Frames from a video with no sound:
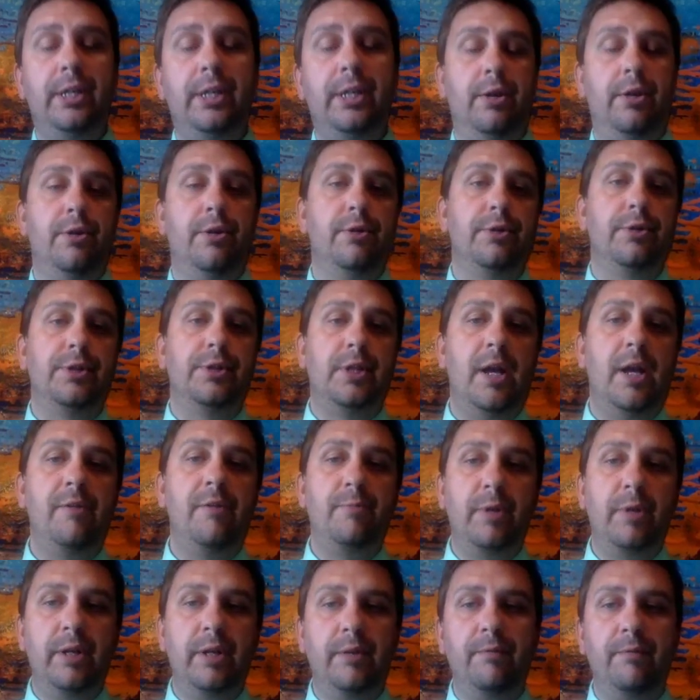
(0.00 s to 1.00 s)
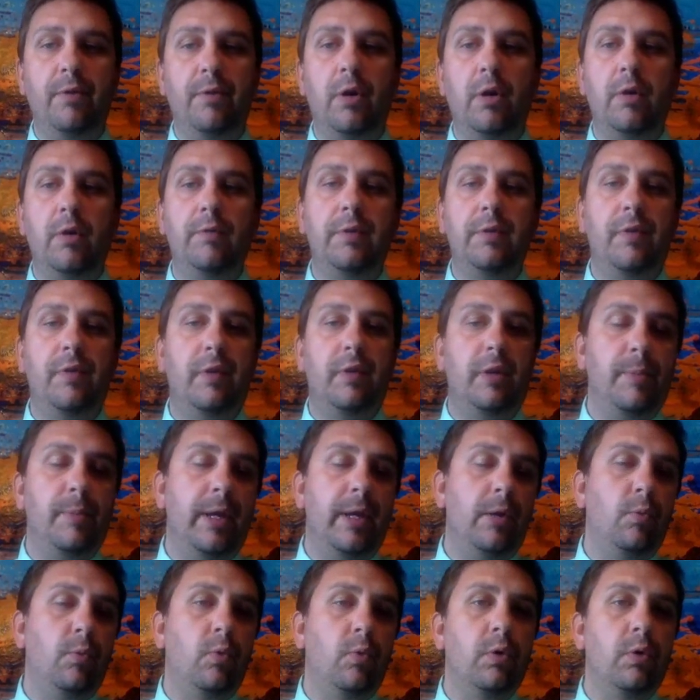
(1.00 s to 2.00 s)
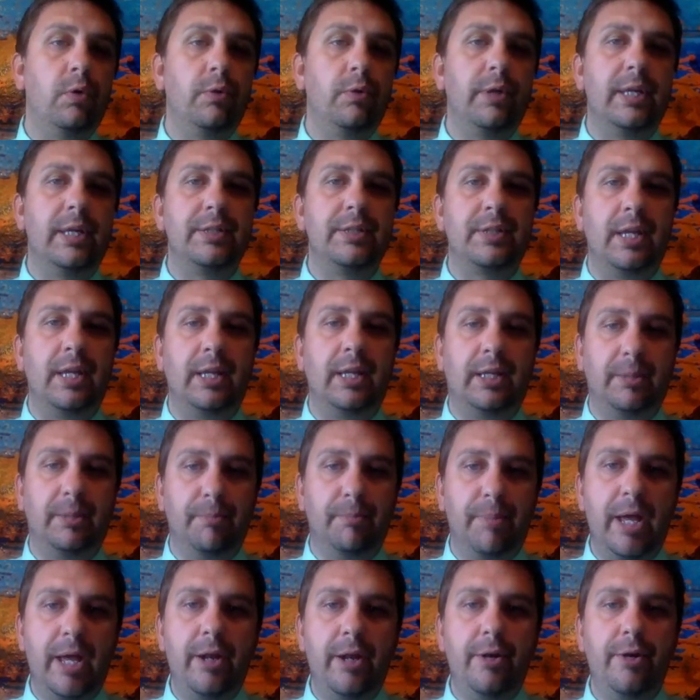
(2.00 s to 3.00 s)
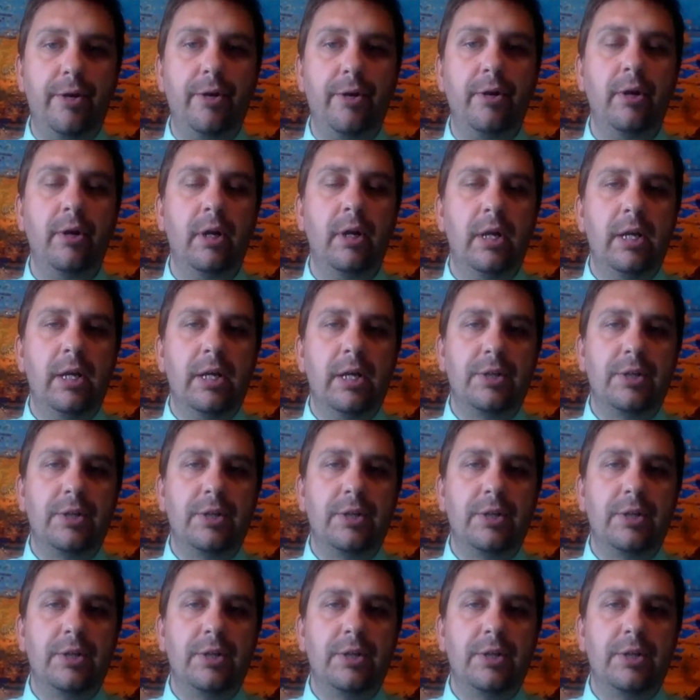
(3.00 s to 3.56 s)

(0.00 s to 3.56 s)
years I've been involved in the debate world as a competitor,